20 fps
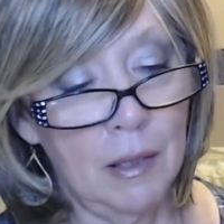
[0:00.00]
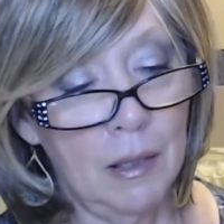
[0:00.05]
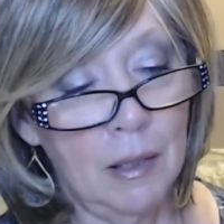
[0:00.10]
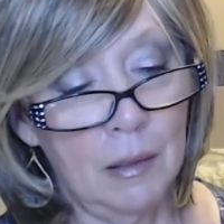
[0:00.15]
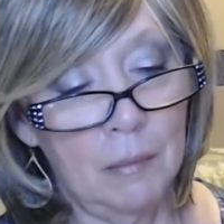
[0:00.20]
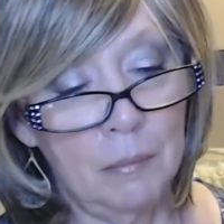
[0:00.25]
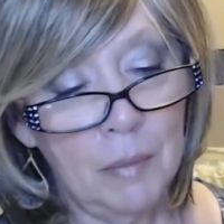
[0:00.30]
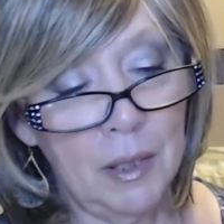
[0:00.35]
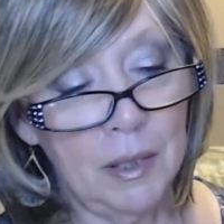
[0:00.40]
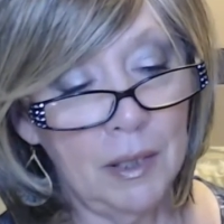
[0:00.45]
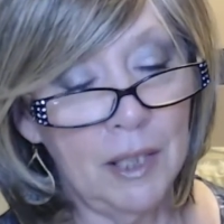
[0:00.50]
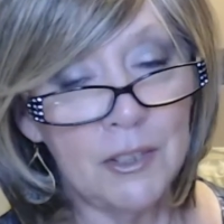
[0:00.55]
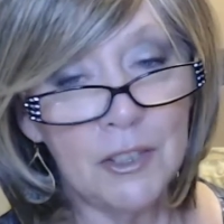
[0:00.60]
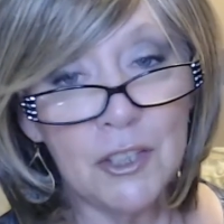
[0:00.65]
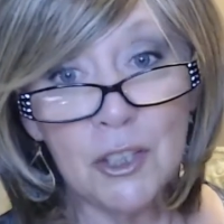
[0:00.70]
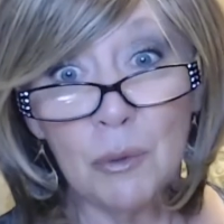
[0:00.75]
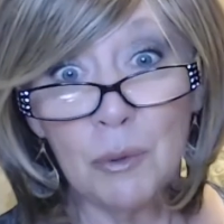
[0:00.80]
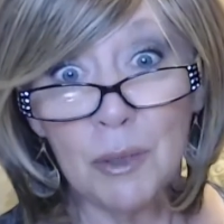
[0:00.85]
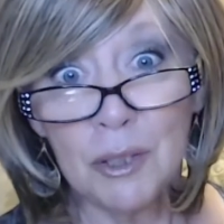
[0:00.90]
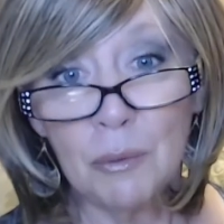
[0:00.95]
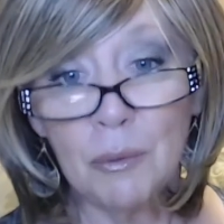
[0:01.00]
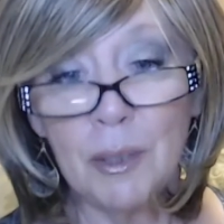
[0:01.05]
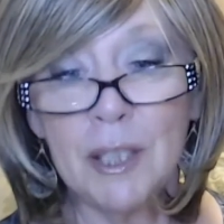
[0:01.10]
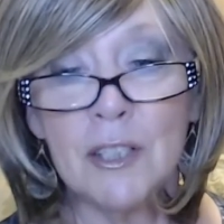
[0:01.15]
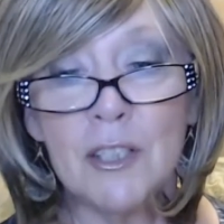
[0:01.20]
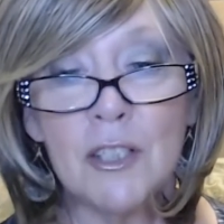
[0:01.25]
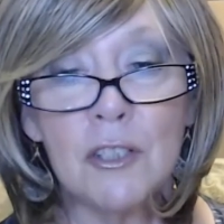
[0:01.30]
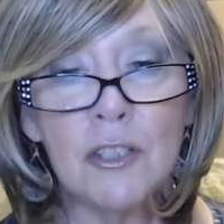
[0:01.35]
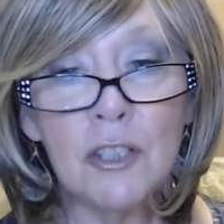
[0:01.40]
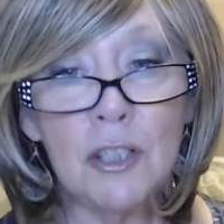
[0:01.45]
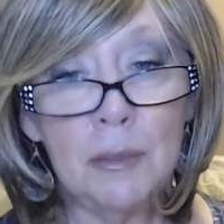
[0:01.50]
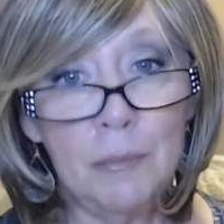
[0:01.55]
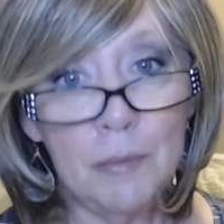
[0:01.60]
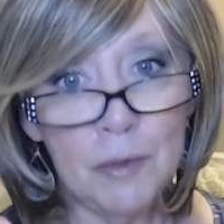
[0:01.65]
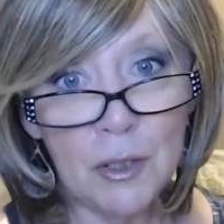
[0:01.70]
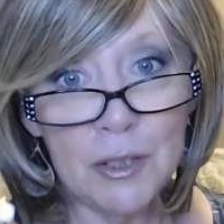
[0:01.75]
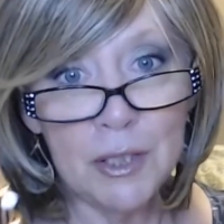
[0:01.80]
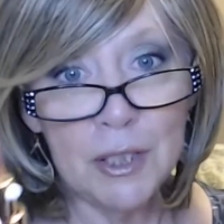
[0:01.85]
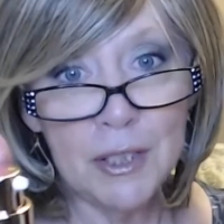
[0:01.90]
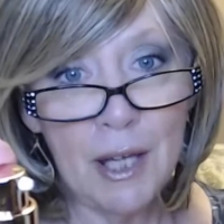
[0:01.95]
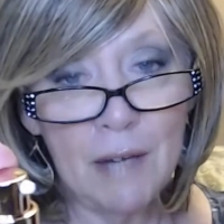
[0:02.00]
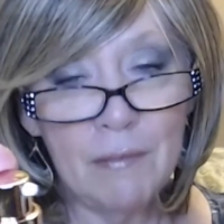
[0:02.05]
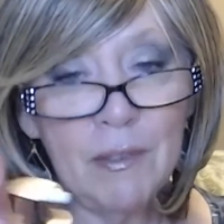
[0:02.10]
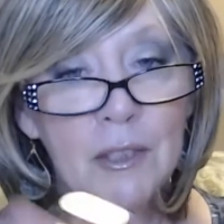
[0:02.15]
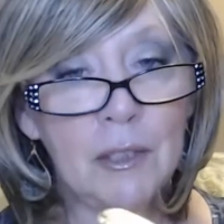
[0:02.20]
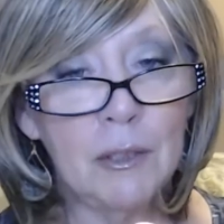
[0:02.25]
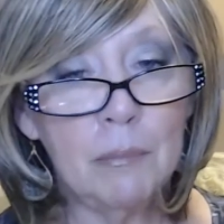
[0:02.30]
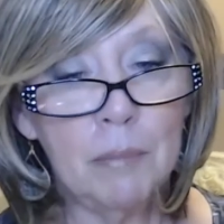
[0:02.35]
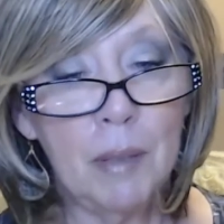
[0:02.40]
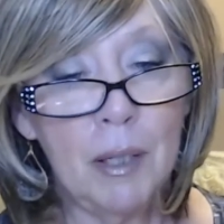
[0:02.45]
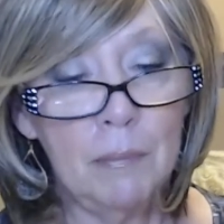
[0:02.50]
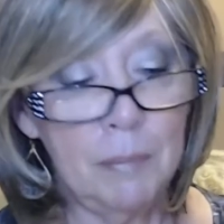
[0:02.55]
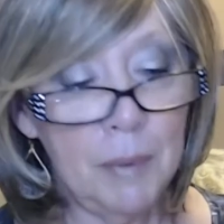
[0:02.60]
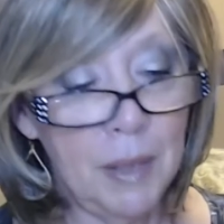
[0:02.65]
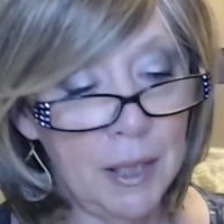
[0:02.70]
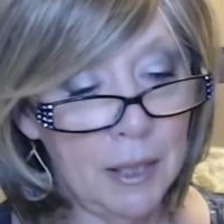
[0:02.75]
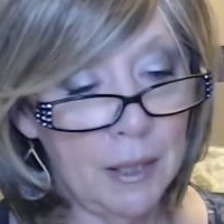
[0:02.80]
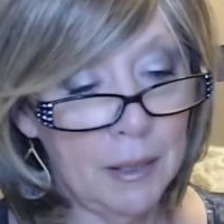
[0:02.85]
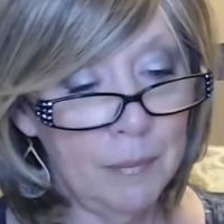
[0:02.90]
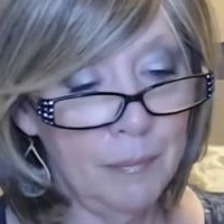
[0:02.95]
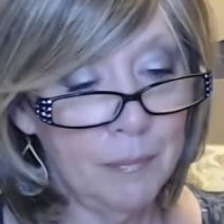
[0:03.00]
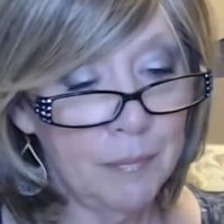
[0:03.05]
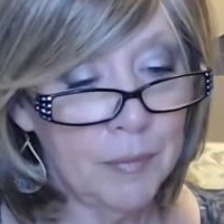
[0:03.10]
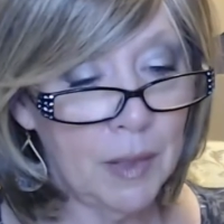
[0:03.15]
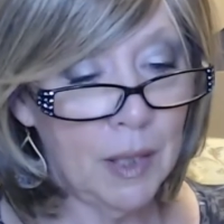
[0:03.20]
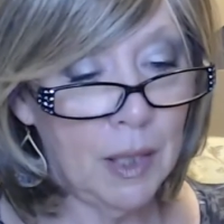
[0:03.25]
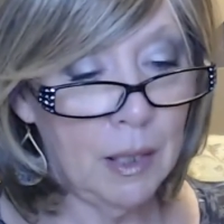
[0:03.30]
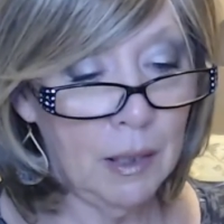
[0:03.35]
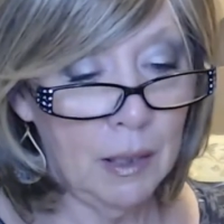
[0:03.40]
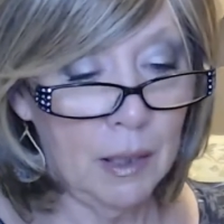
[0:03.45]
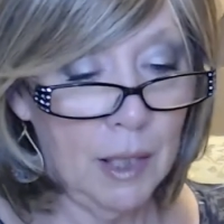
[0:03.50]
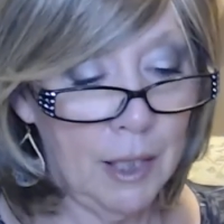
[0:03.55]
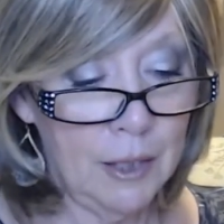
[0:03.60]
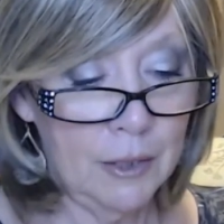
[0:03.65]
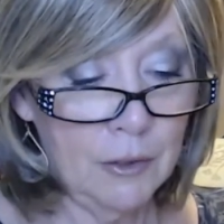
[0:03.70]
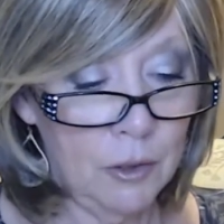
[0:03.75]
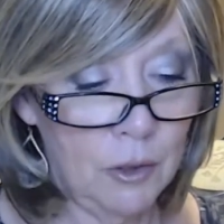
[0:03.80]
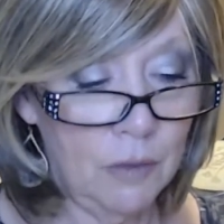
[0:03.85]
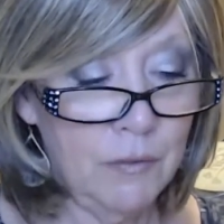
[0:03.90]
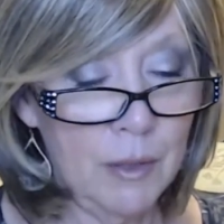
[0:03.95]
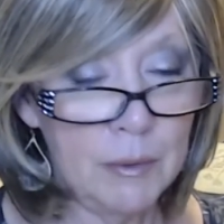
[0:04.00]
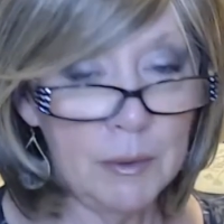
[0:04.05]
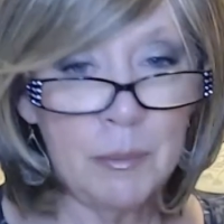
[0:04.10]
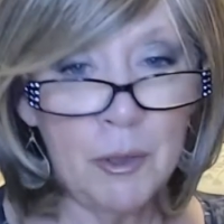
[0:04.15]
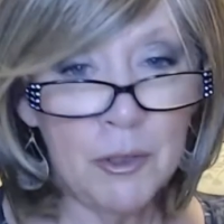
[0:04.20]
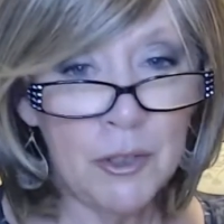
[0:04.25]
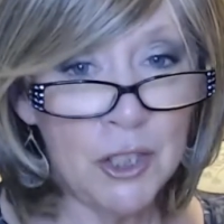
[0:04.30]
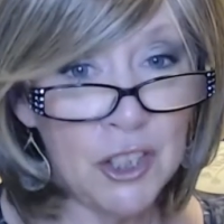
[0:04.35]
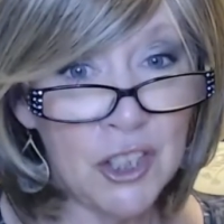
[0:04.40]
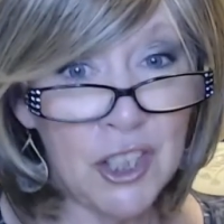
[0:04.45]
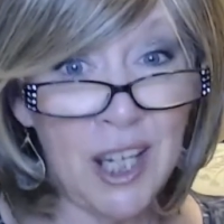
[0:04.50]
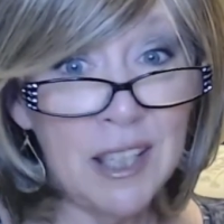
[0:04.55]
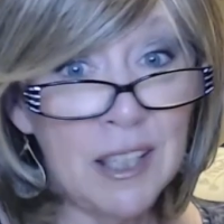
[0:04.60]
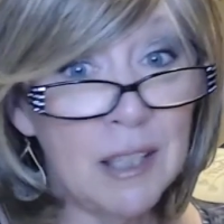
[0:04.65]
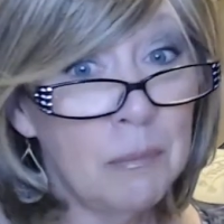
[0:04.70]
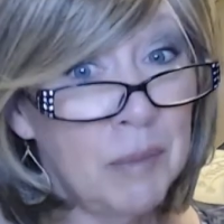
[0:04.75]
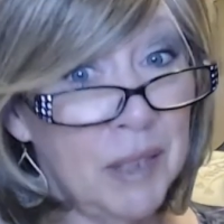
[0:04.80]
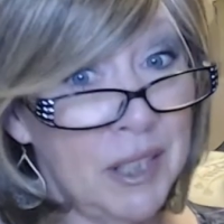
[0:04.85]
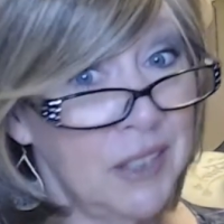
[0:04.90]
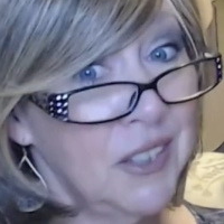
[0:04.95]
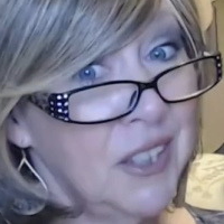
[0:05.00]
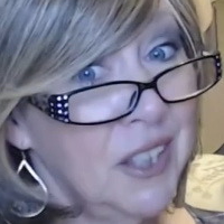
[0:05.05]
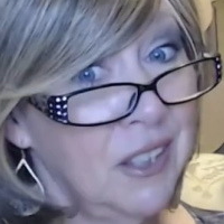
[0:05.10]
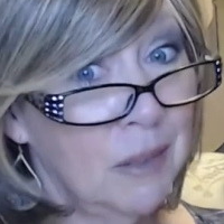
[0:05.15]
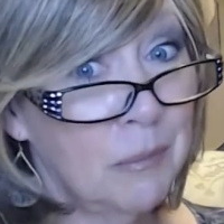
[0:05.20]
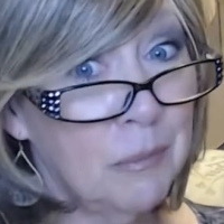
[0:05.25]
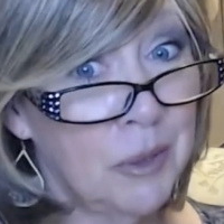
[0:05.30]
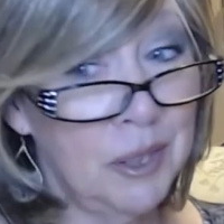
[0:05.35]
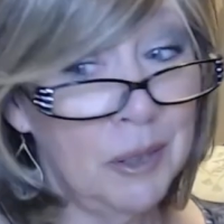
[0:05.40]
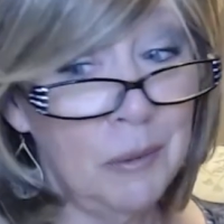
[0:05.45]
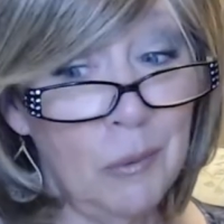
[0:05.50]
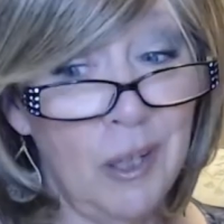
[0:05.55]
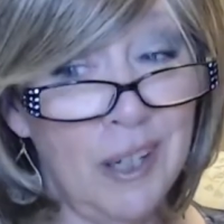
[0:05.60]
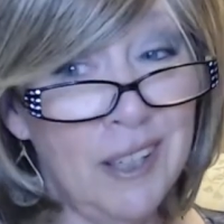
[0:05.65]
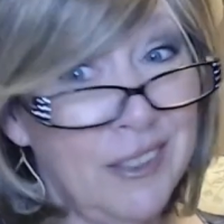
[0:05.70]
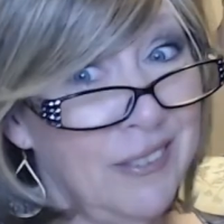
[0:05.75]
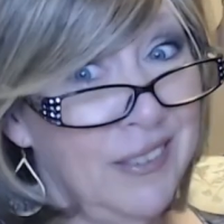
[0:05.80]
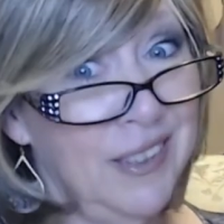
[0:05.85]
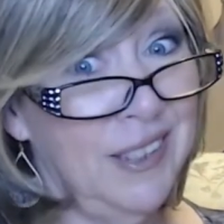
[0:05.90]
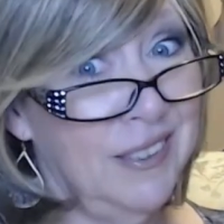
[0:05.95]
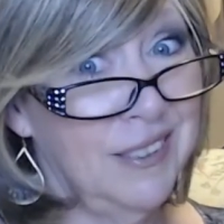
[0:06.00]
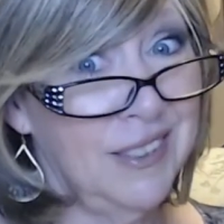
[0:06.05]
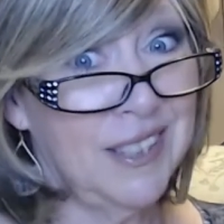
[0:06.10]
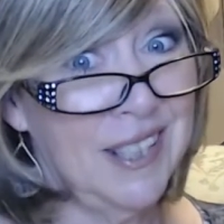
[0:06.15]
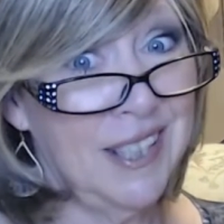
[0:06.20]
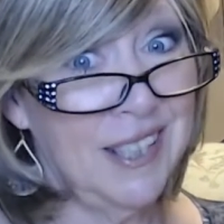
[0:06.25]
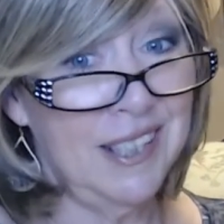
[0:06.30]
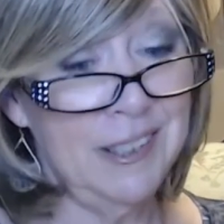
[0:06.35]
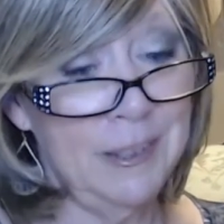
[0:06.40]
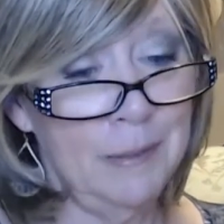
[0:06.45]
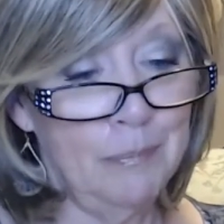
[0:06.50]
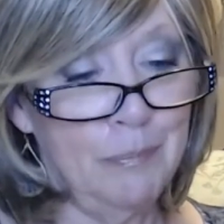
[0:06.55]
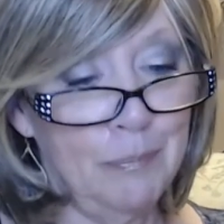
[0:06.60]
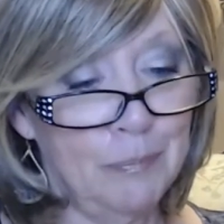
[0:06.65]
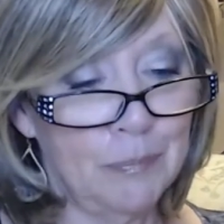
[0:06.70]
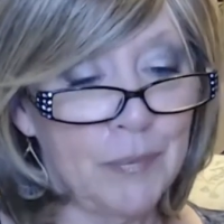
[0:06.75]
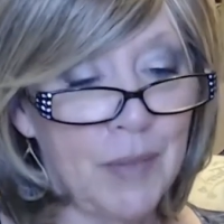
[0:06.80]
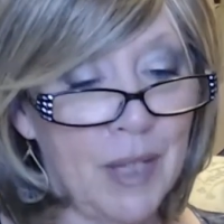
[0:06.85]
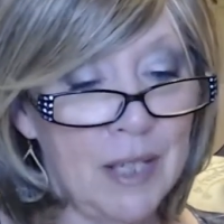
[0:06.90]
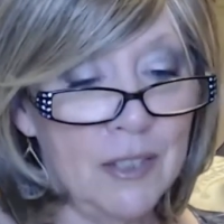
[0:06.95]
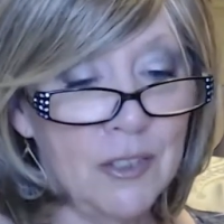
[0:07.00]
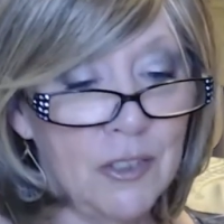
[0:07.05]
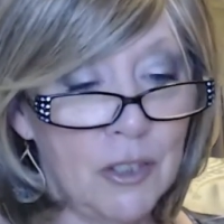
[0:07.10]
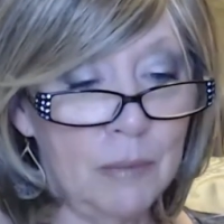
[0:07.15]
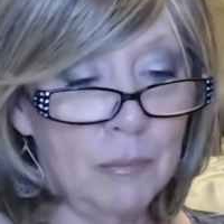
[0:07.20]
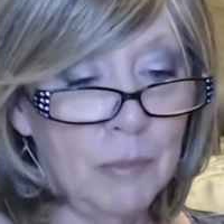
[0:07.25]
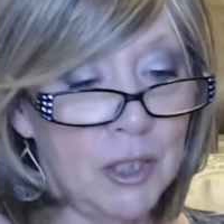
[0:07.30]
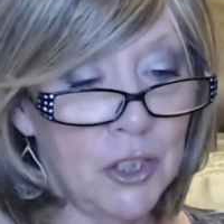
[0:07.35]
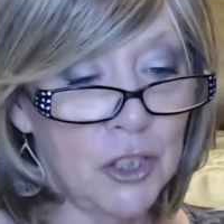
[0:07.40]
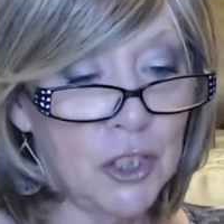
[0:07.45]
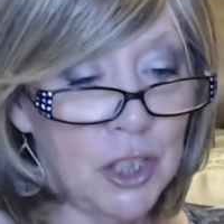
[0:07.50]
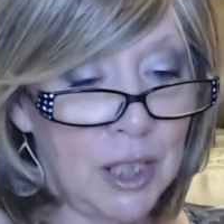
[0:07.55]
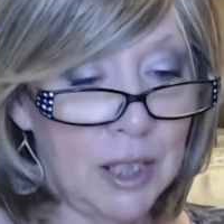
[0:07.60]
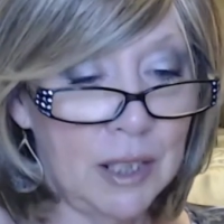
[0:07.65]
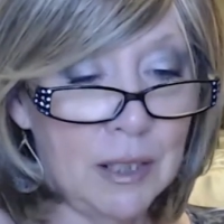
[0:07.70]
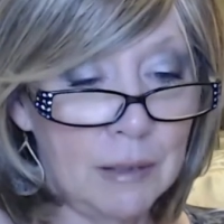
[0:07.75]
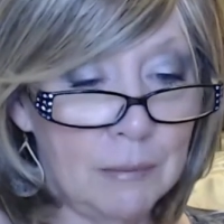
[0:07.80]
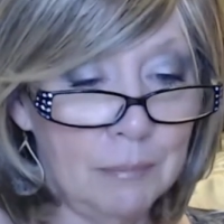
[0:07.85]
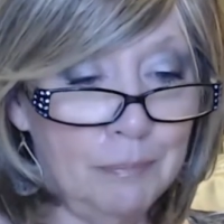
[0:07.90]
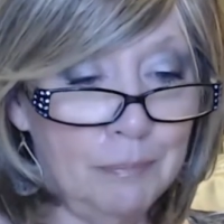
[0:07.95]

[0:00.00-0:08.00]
But let's do it the way it should. So it does have a little pump here. I don't know if I'm supposed to shake it, but it did look pretty watery inside. So I'm going to shake it.